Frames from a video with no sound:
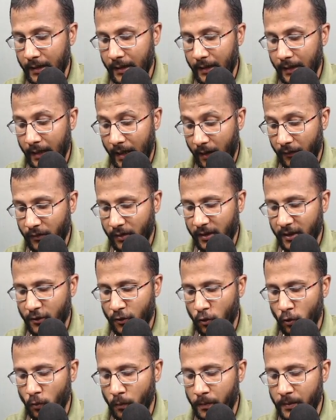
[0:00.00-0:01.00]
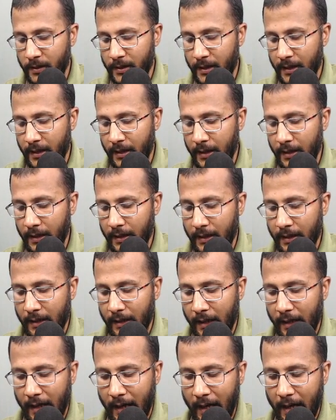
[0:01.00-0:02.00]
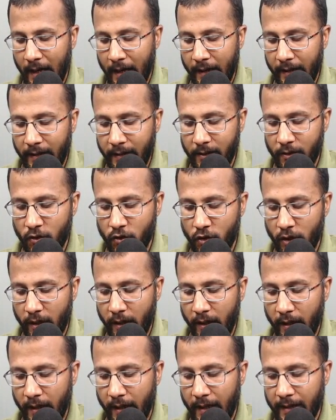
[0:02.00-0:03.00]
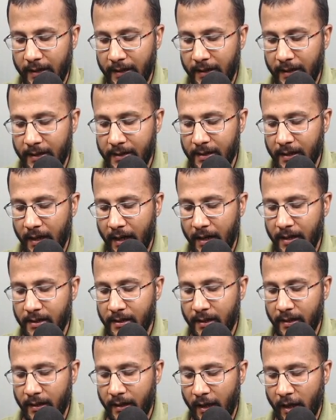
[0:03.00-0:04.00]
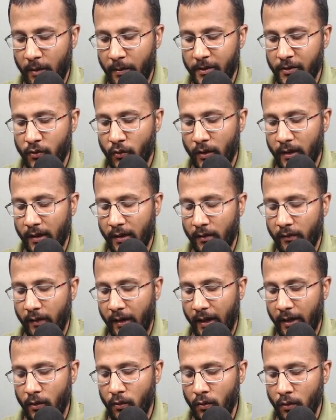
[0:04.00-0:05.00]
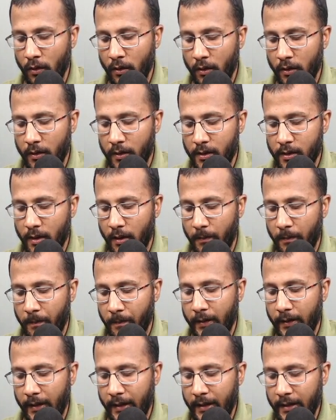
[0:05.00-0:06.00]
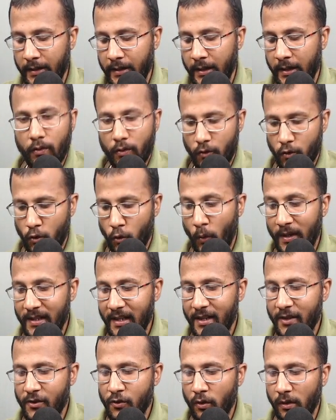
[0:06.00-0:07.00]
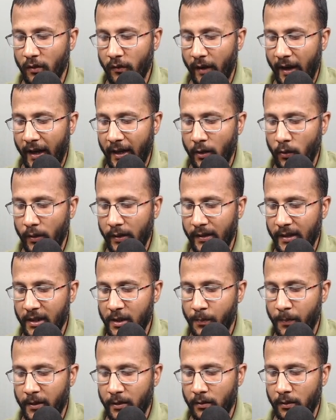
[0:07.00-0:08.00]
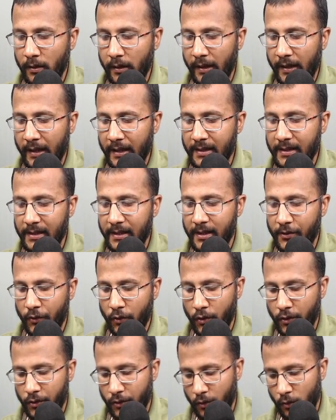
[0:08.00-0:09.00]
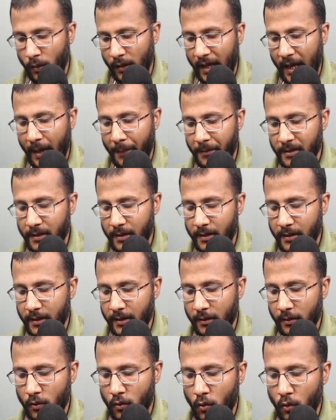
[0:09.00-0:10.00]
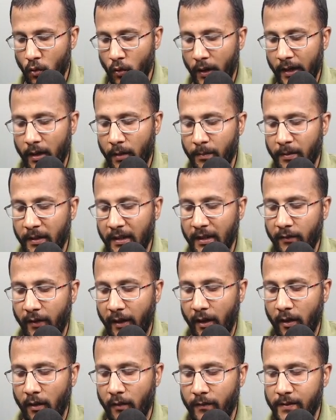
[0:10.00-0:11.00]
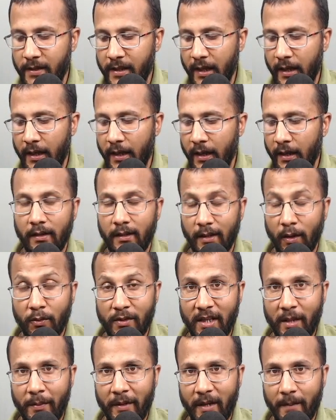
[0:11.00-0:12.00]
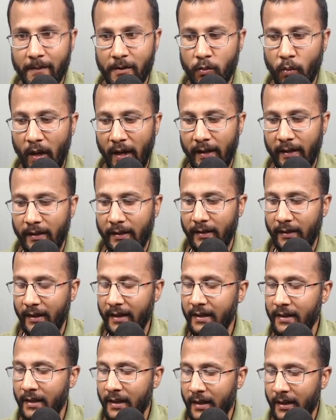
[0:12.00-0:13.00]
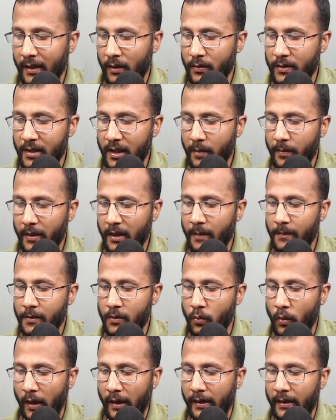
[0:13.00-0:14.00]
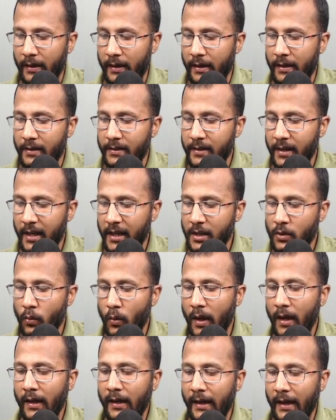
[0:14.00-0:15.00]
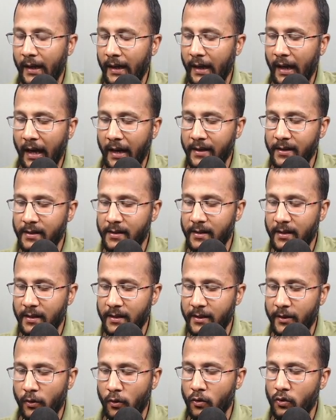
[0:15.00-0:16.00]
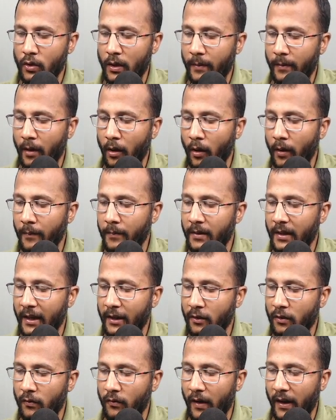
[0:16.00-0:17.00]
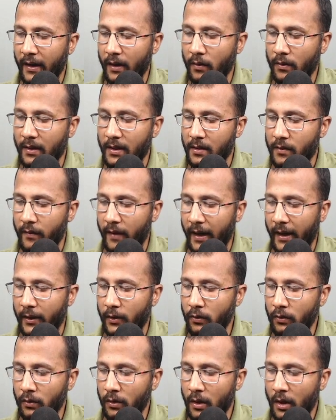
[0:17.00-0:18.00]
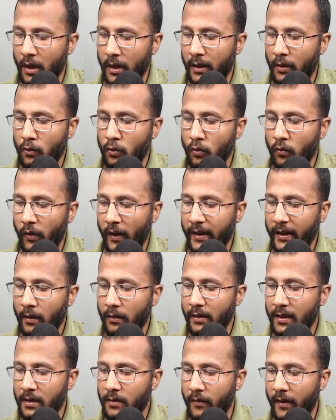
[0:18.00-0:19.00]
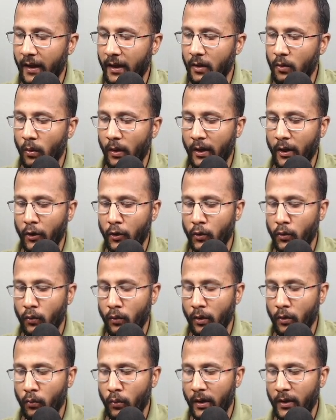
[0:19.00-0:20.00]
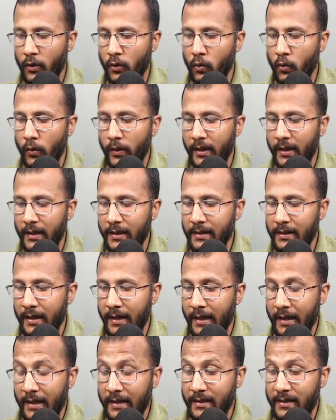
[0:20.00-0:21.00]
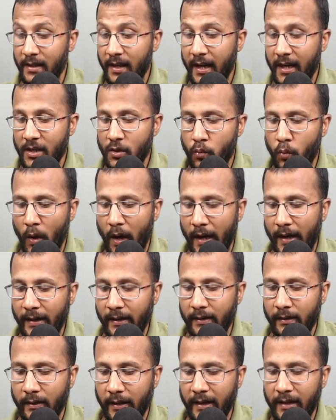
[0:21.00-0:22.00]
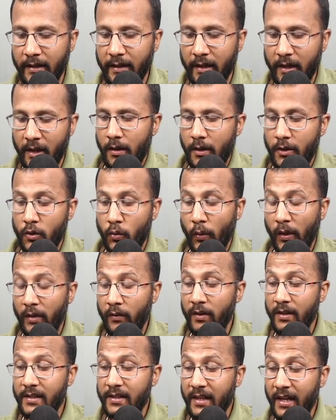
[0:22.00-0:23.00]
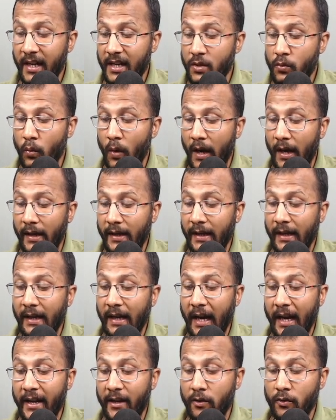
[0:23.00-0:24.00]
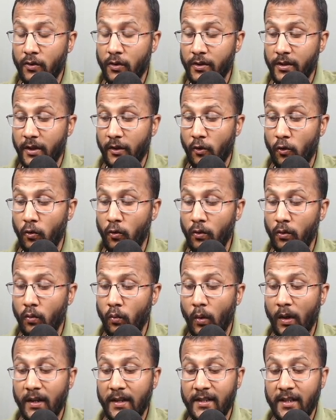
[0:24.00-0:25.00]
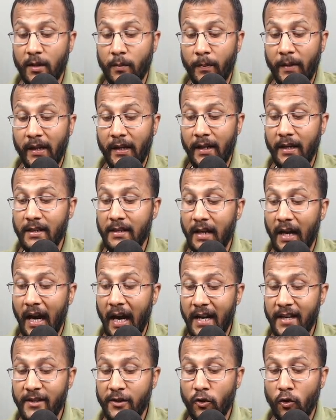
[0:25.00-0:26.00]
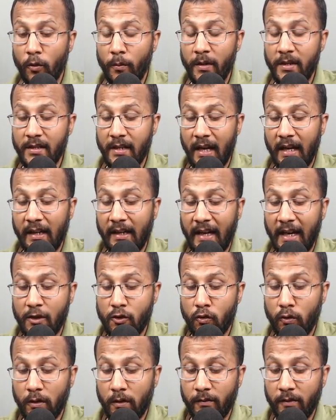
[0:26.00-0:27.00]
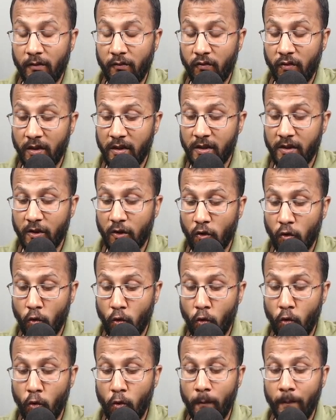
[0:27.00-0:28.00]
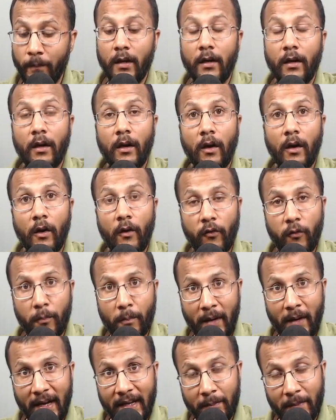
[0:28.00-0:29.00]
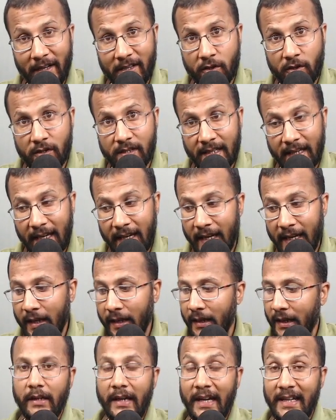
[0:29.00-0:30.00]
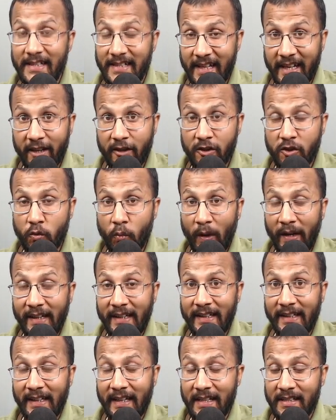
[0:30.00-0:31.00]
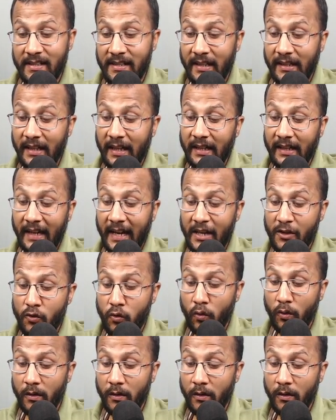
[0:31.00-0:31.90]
after this loop, C, I, J, at index ij, I'll be storing the value sum, right? So once I store the value in this particular index C0, 0, what happens is it will go and update the value of J. Now J becomes 1, right? Now J becomes 1. J is 1 and I is still 0. So I'm trying to find out this value. Now to find out this value, what do I do is J is 1, right? So whenever J is 1 and I equals to 0, what does it mean is I0 means I'll catch hold of the first row of my matrix A, and J equals to 1 indicates that I'll catch hold